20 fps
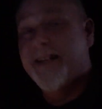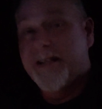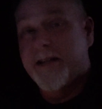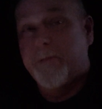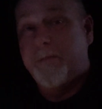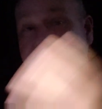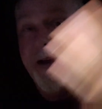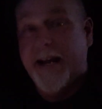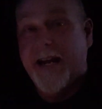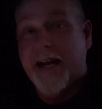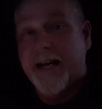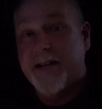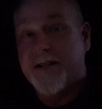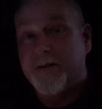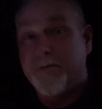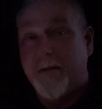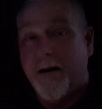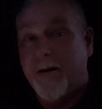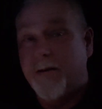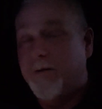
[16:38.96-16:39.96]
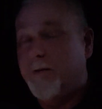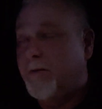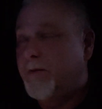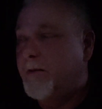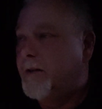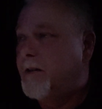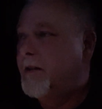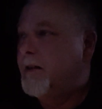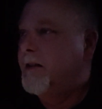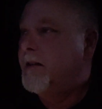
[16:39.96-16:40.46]
to pay X amount,
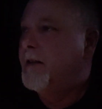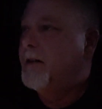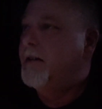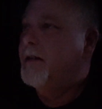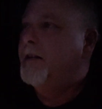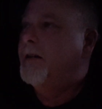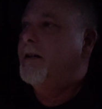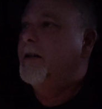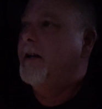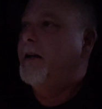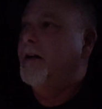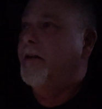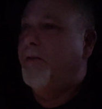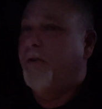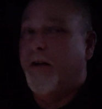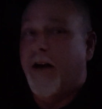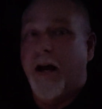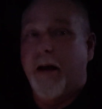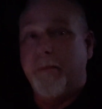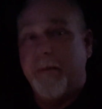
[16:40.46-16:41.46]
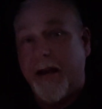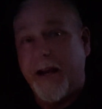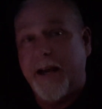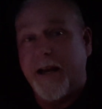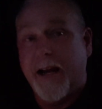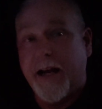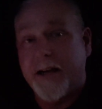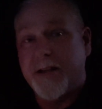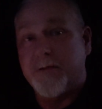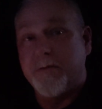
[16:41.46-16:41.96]
and if you're not making
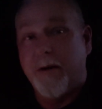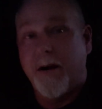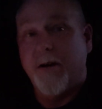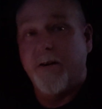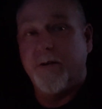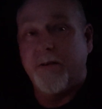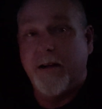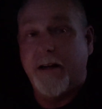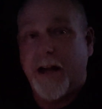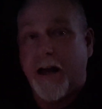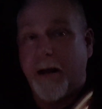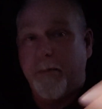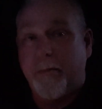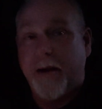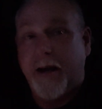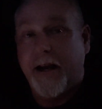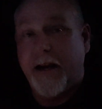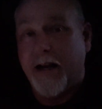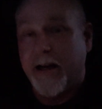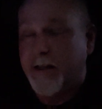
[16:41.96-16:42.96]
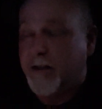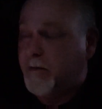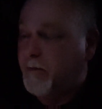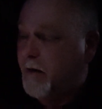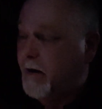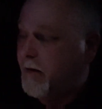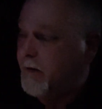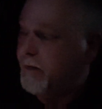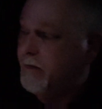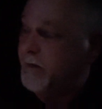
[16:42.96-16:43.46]
X amount and not paying X
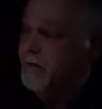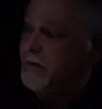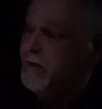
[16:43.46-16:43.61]
amount,